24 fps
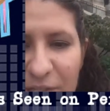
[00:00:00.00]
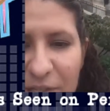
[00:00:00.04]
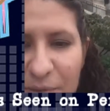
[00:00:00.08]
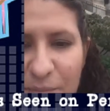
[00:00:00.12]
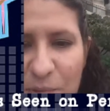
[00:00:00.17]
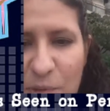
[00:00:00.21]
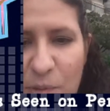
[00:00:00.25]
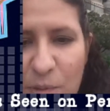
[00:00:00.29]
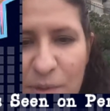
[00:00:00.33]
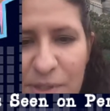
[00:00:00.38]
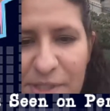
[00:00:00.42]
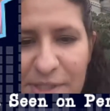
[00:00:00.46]
some
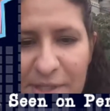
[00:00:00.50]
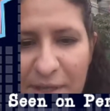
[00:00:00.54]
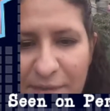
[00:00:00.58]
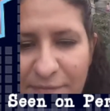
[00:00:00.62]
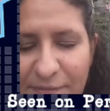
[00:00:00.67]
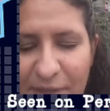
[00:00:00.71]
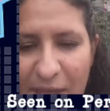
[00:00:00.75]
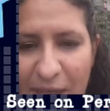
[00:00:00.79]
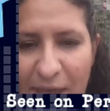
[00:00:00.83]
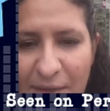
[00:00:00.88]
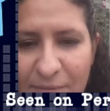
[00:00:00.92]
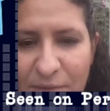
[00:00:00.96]
cool stuff.
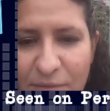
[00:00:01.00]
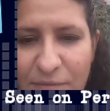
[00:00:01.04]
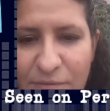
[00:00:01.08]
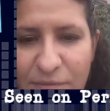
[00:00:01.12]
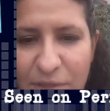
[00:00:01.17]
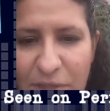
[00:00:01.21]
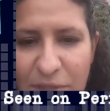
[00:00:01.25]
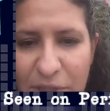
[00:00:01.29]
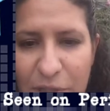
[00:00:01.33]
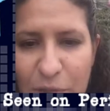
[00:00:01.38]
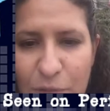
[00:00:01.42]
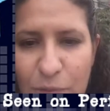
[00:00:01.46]
They have a
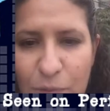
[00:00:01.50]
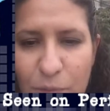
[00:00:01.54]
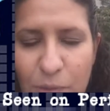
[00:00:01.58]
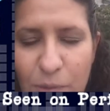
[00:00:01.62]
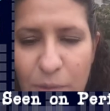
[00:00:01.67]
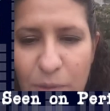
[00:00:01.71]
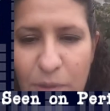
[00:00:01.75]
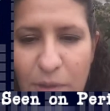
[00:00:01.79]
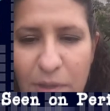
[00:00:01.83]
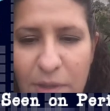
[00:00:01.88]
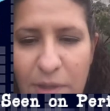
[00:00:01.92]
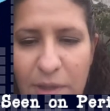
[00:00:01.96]
really
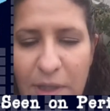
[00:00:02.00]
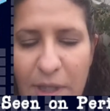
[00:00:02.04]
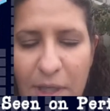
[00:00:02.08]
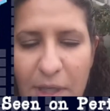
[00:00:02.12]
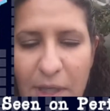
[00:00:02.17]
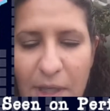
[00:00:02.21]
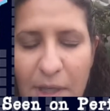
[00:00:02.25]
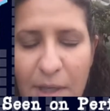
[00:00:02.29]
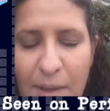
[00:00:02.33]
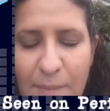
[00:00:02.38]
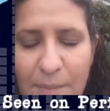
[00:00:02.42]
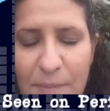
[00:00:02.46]
cool
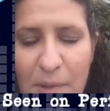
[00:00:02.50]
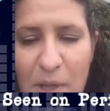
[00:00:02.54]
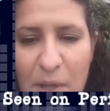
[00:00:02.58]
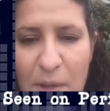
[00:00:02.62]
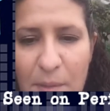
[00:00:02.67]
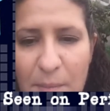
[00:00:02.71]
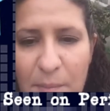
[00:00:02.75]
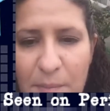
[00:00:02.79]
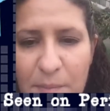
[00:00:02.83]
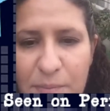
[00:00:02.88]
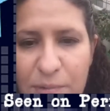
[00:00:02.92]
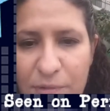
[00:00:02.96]
uh,
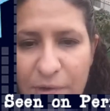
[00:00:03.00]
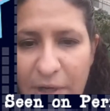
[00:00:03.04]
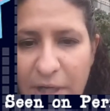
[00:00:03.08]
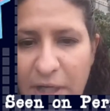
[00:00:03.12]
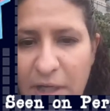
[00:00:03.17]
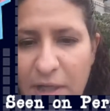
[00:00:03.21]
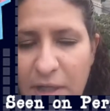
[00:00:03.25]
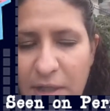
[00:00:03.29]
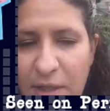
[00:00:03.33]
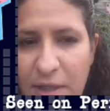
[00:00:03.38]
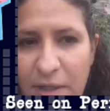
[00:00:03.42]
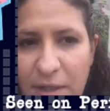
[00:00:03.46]
brick
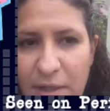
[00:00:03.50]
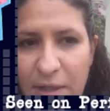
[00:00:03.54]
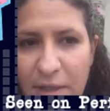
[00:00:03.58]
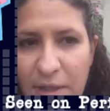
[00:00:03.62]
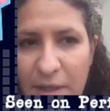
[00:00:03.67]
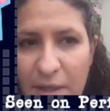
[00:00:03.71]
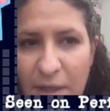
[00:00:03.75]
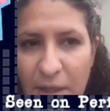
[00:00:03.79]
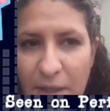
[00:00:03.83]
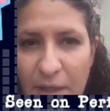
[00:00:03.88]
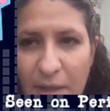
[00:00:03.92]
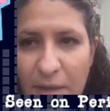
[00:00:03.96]

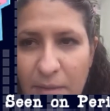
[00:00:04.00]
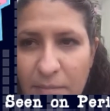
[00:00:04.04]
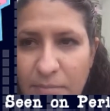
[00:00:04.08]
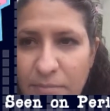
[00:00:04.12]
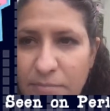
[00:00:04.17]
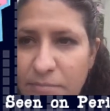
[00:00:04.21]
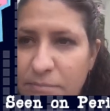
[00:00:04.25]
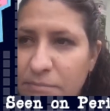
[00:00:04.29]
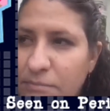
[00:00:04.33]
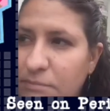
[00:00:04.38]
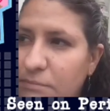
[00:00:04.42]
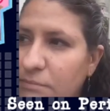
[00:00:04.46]

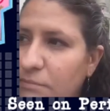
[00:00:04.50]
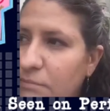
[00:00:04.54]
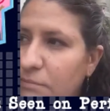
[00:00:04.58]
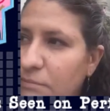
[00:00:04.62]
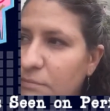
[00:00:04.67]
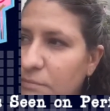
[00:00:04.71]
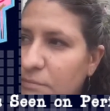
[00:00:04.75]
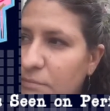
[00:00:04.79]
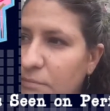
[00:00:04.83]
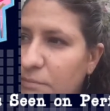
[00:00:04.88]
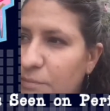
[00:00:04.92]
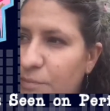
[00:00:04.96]
um,
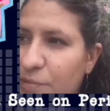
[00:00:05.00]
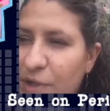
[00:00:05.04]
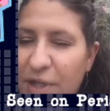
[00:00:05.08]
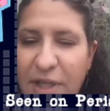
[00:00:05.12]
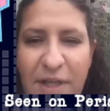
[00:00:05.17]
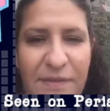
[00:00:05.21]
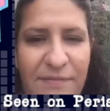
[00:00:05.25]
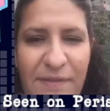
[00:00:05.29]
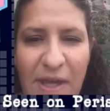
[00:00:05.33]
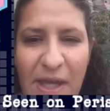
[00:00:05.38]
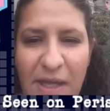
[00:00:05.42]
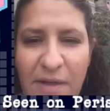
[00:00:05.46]

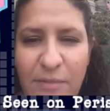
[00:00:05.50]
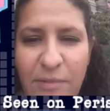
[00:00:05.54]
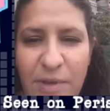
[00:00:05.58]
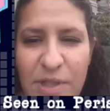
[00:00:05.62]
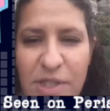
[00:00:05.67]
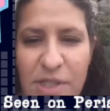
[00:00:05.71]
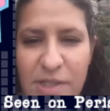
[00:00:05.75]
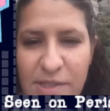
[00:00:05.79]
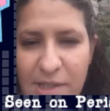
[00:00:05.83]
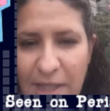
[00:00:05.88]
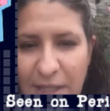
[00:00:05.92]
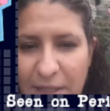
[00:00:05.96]
brick event,
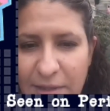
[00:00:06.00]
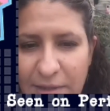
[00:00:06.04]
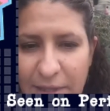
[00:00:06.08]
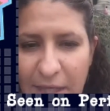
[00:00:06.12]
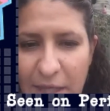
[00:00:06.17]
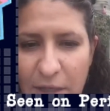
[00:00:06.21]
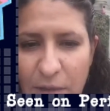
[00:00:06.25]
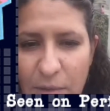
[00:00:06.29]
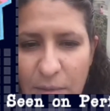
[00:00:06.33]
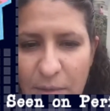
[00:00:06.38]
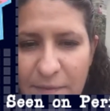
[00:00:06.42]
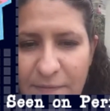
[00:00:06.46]
which is like a
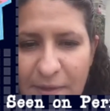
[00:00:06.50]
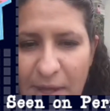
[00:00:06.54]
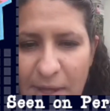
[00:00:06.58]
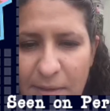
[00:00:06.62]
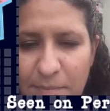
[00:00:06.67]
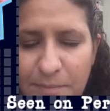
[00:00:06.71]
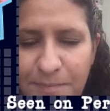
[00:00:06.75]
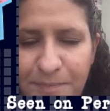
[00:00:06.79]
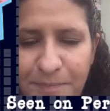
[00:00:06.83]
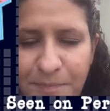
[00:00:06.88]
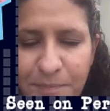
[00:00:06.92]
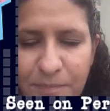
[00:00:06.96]
Lego
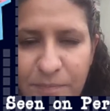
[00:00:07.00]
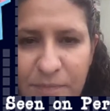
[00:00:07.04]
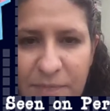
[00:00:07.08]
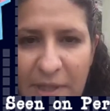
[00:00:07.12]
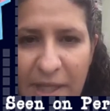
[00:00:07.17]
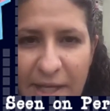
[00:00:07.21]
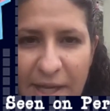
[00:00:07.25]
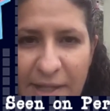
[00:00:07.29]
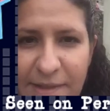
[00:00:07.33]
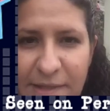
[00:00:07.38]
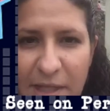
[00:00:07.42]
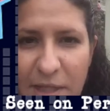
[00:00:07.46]
event
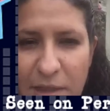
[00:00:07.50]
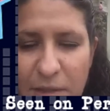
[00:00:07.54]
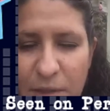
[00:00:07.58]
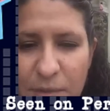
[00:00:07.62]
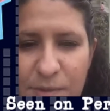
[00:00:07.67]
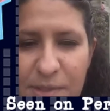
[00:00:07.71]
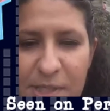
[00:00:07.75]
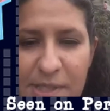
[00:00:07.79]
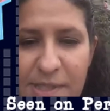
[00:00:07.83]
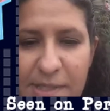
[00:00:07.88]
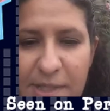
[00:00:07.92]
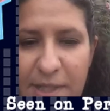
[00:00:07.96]
that I think
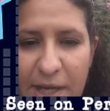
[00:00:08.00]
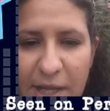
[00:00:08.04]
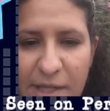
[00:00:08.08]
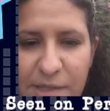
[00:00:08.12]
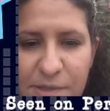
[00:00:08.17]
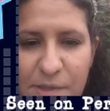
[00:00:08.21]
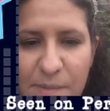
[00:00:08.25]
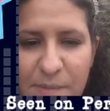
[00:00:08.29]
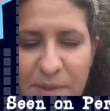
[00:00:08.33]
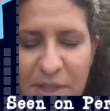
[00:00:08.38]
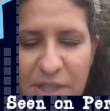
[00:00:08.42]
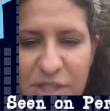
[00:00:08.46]
closes today.
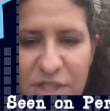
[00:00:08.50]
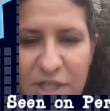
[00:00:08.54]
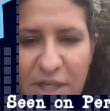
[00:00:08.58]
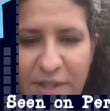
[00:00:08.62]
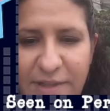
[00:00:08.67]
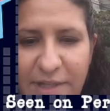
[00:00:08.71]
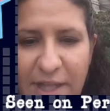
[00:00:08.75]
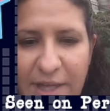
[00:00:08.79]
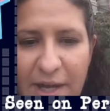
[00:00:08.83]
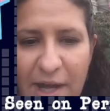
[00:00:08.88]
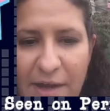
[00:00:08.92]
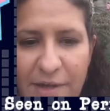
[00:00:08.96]
So I'm gonna
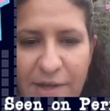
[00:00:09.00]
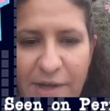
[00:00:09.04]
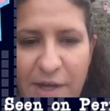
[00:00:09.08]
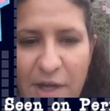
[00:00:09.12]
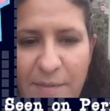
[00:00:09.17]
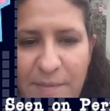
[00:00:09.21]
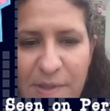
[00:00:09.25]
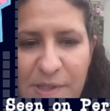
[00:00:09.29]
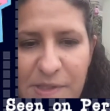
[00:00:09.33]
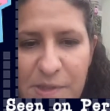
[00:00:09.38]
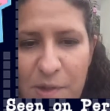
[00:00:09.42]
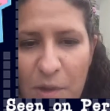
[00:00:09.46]
check that out and
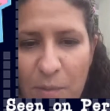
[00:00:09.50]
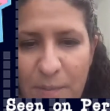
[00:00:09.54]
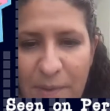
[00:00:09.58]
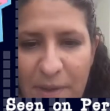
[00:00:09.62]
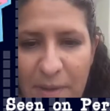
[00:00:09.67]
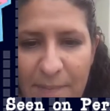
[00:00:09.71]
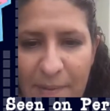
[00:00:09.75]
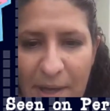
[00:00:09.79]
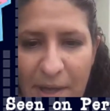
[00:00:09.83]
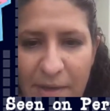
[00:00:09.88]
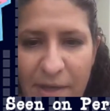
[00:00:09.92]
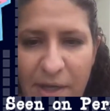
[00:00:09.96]
I'll be
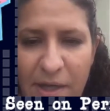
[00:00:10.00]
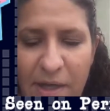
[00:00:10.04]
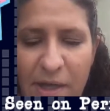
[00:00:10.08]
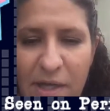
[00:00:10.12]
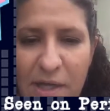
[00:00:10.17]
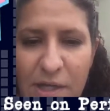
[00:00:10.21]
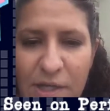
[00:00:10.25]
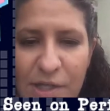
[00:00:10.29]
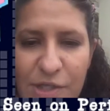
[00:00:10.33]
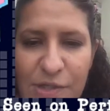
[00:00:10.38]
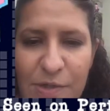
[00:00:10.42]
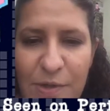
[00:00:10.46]
scoping about it.
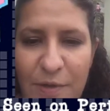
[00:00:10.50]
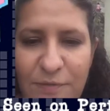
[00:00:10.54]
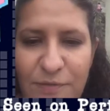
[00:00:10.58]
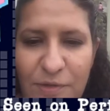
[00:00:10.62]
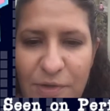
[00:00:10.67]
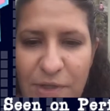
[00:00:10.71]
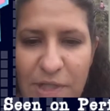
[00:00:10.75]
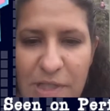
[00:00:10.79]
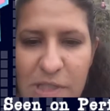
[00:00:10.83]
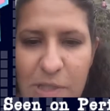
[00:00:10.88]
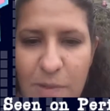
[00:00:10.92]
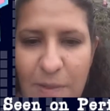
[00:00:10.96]
So if
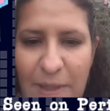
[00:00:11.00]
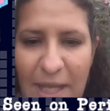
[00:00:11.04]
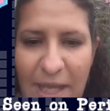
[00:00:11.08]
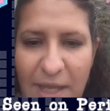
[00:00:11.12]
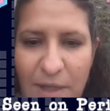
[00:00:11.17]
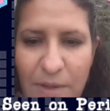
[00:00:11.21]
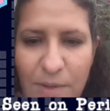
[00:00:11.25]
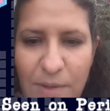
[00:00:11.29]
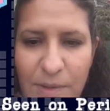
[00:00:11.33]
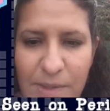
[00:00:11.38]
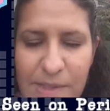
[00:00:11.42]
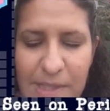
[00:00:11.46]
you're into
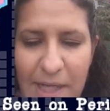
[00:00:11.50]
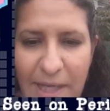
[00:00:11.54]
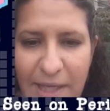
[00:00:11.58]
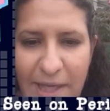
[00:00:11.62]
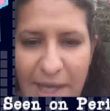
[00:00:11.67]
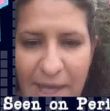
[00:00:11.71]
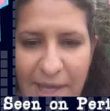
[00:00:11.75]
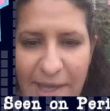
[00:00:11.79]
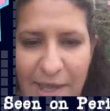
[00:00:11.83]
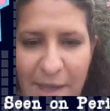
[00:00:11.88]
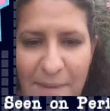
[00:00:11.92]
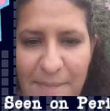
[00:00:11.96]
Legos
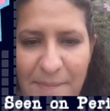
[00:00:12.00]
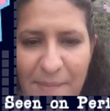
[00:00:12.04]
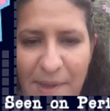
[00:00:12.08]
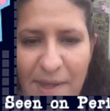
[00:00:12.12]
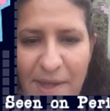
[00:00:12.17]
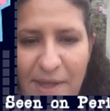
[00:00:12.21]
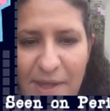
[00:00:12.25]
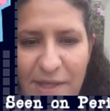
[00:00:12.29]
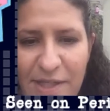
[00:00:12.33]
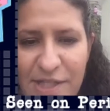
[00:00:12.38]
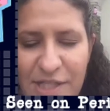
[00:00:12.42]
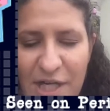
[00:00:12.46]
like I am,
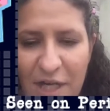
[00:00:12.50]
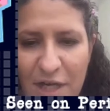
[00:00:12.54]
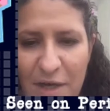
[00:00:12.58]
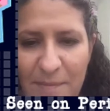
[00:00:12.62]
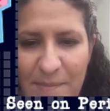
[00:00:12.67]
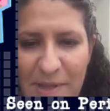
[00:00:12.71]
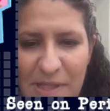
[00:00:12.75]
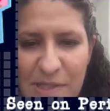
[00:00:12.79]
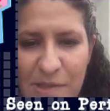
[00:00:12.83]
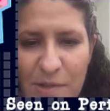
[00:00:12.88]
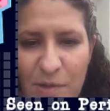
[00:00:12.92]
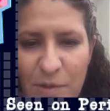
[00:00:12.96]
check
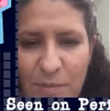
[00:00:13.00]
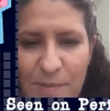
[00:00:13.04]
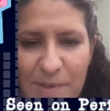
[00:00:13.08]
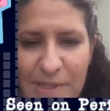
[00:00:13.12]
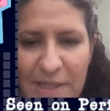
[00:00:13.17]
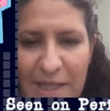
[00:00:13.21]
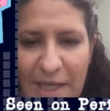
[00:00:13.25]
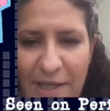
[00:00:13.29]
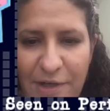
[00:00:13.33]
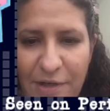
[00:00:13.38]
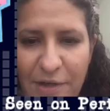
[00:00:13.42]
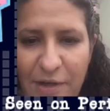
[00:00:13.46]
out my
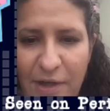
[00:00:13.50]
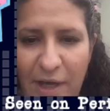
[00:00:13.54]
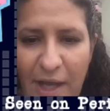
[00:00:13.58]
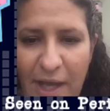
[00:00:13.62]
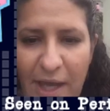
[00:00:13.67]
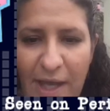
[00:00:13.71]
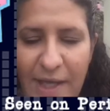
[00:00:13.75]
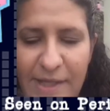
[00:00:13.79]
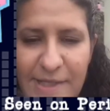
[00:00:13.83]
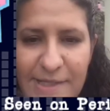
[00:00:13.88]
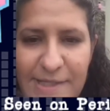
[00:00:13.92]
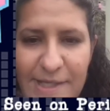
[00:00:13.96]
scopes later.
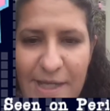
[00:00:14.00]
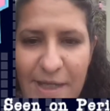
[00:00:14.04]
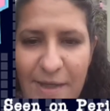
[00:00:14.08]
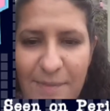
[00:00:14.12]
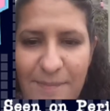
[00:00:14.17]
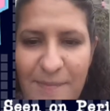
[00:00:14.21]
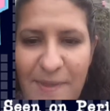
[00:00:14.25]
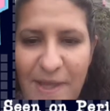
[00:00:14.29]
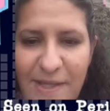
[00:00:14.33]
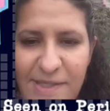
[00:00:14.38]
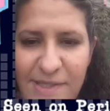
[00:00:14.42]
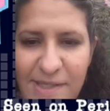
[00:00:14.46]
And
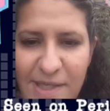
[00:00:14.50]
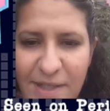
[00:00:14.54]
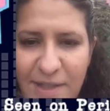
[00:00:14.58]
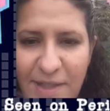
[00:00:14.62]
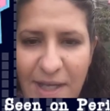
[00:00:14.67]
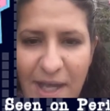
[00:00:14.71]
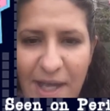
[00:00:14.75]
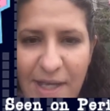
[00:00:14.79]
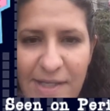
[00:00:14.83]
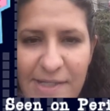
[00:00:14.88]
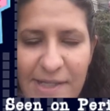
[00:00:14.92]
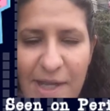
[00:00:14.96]
um, that's it
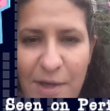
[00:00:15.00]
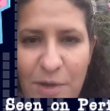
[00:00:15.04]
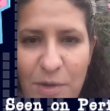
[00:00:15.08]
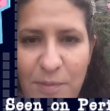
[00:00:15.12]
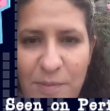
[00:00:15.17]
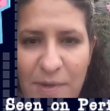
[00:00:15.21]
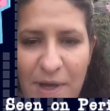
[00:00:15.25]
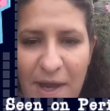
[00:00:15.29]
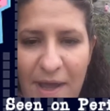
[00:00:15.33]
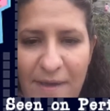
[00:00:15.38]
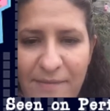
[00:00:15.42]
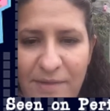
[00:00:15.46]
guys. I
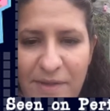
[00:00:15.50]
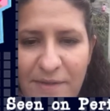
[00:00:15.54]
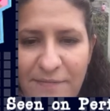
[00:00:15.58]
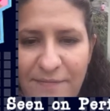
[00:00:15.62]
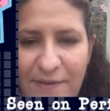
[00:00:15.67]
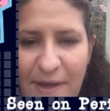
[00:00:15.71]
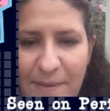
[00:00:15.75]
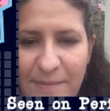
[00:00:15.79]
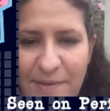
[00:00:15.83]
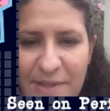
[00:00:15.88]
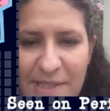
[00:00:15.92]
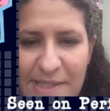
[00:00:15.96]
hope you're having a
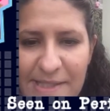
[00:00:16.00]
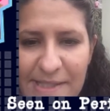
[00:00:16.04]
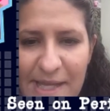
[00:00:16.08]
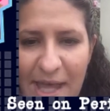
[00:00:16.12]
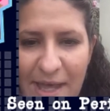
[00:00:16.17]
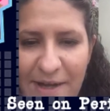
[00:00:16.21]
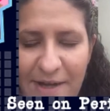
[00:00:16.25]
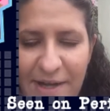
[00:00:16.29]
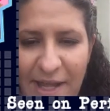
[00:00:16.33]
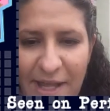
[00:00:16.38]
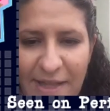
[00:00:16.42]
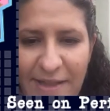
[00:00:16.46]
fabulous
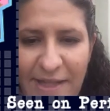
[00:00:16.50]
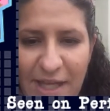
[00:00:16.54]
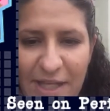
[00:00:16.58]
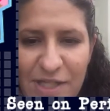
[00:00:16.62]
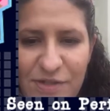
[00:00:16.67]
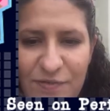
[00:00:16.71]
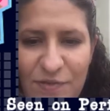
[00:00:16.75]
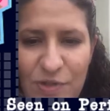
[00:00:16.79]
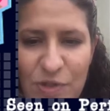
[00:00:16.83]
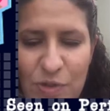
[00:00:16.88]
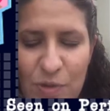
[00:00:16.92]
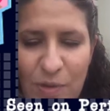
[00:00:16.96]
Saturday.
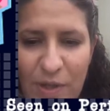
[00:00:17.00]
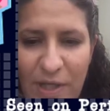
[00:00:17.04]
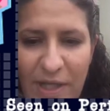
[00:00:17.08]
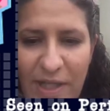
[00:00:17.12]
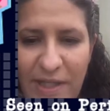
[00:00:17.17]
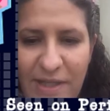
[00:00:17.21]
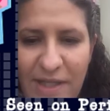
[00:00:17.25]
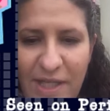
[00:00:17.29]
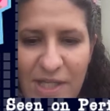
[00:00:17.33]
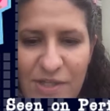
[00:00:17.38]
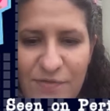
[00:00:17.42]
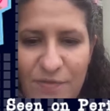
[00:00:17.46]
Thanks for
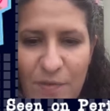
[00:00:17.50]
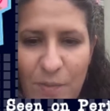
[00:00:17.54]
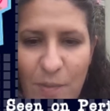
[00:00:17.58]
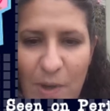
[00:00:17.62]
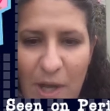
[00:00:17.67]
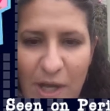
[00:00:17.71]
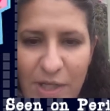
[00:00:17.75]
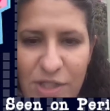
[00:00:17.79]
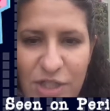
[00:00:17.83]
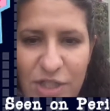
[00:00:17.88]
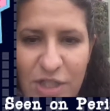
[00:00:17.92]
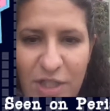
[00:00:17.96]
joining, thanks for
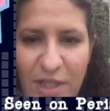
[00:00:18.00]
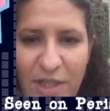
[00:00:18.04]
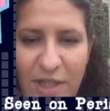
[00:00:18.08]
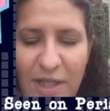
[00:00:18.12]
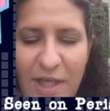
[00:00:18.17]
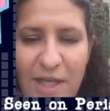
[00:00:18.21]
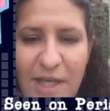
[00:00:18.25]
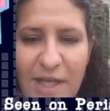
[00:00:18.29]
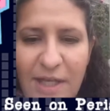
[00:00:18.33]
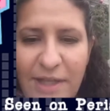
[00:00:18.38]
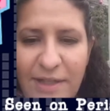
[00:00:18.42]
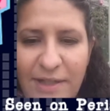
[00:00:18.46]
watching,
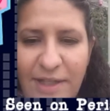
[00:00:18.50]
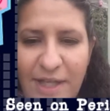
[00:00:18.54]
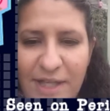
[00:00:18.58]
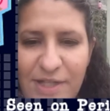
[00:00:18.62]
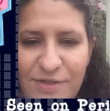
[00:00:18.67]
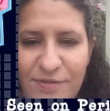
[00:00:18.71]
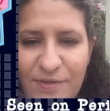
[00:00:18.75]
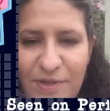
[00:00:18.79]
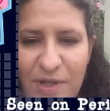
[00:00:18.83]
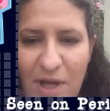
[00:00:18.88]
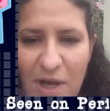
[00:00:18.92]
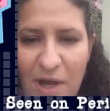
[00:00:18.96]

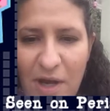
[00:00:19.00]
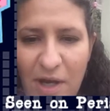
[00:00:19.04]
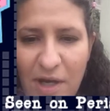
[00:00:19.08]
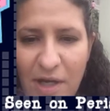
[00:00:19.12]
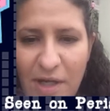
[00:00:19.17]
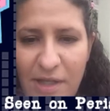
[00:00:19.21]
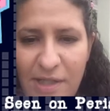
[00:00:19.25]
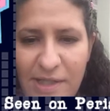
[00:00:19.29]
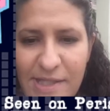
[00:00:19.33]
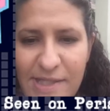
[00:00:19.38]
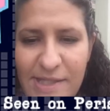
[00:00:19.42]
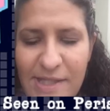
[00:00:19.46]
thanks for the
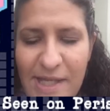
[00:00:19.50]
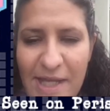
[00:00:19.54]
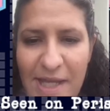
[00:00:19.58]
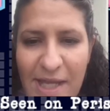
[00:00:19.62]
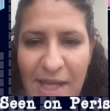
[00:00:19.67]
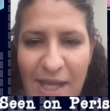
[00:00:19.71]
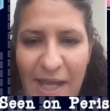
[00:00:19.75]
hearts.